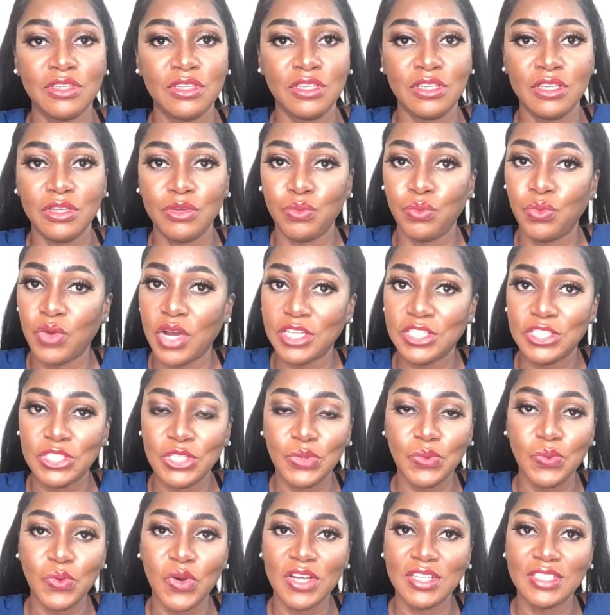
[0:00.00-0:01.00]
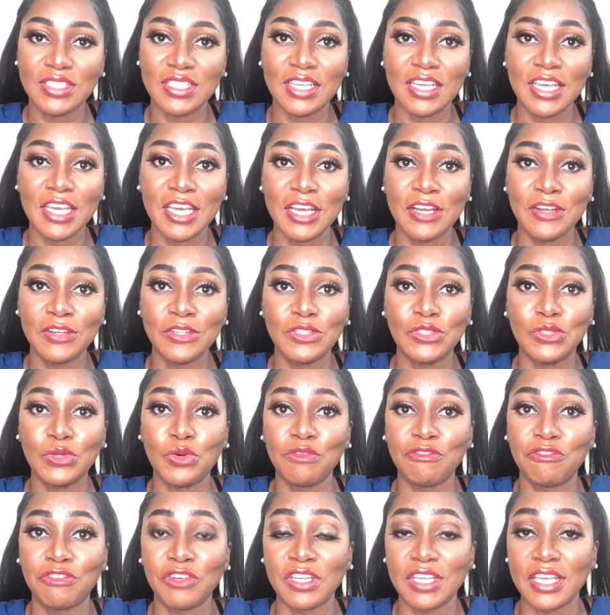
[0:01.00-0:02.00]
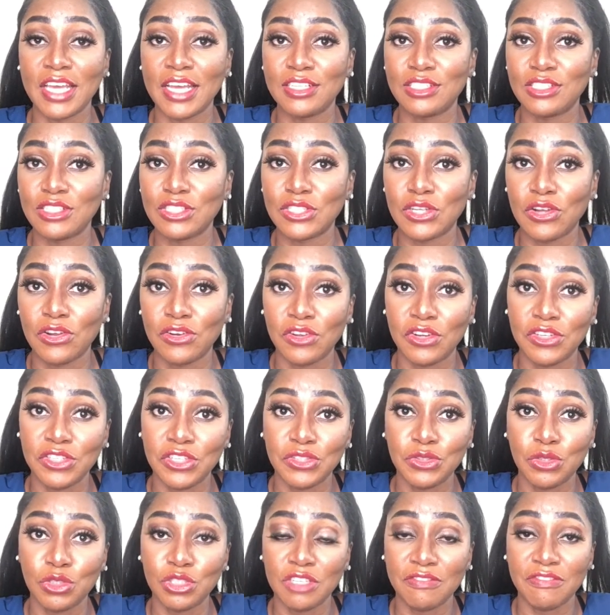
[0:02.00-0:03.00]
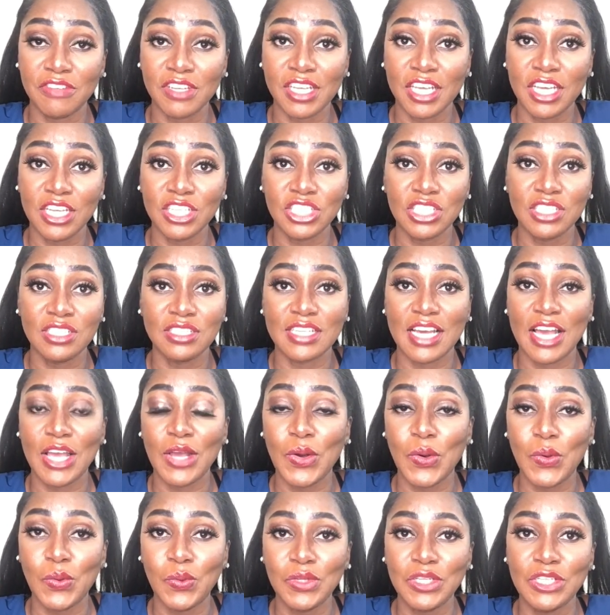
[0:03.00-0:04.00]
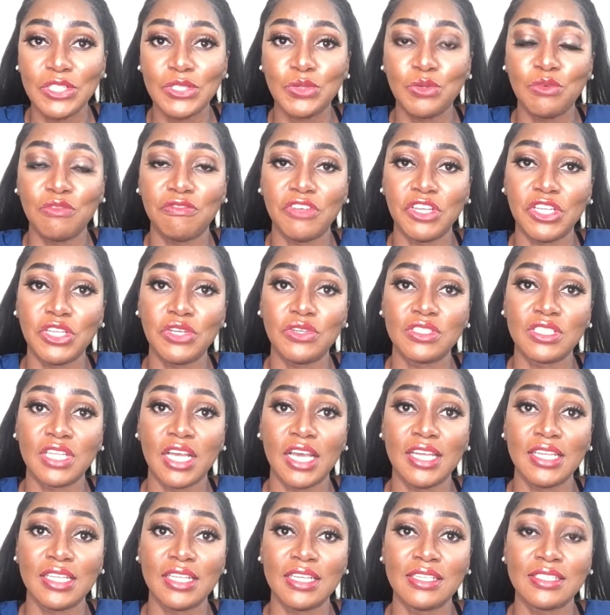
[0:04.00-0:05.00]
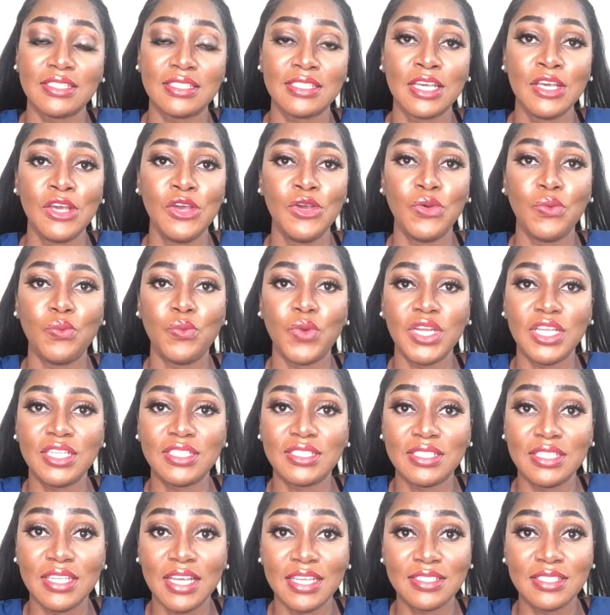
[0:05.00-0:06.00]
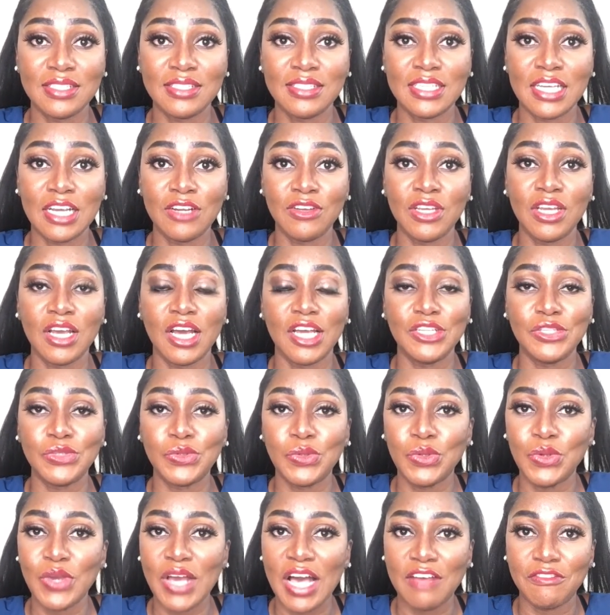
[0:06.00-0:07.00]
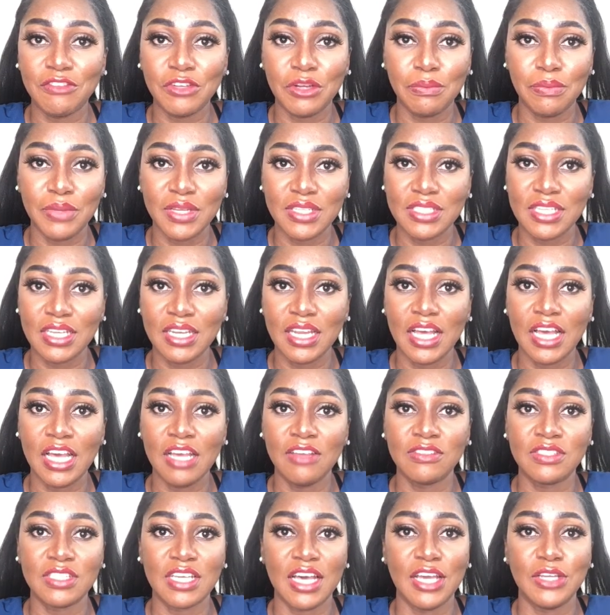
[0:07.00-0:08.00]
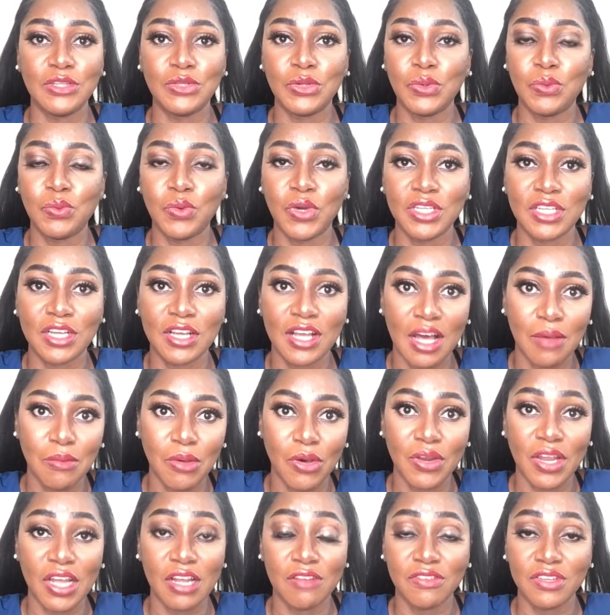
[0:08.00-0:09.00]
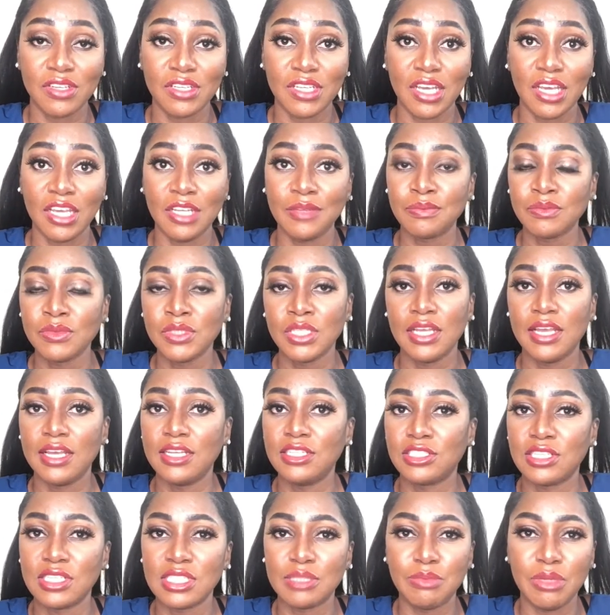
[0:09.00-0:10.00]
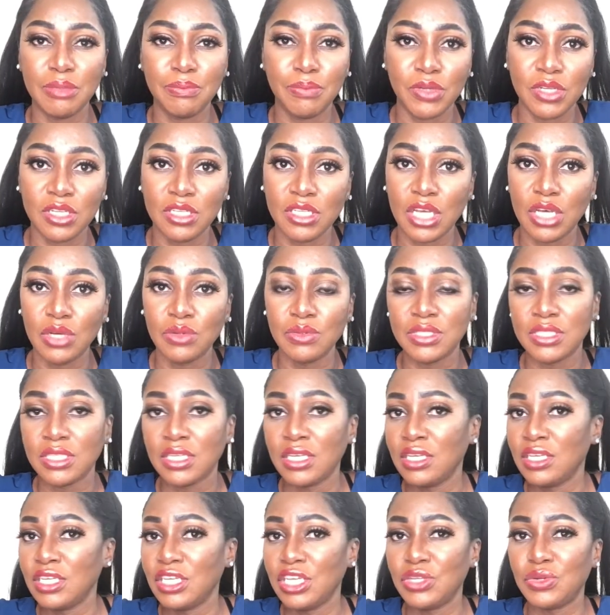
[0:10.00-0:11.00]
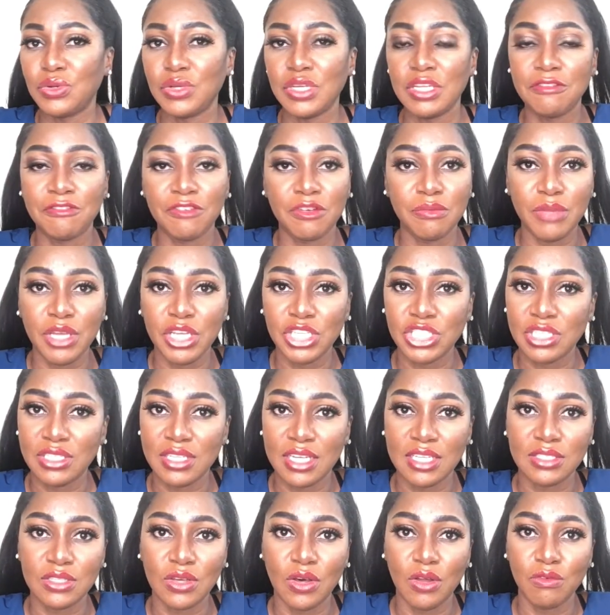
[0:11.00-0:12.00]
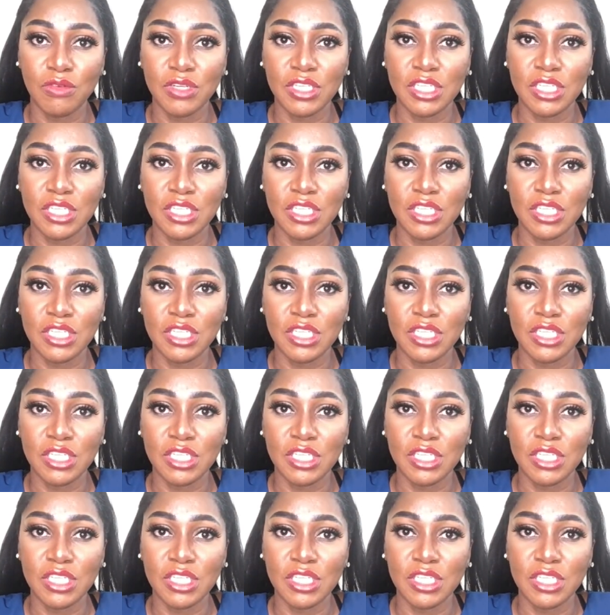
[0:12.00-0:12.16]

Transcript: what you want to hear. Don't forget to turn on your notifications. I only do videos like this when it's necessary. I know you have your busy lives. I don't want to come out every day and just be putting out, information that's already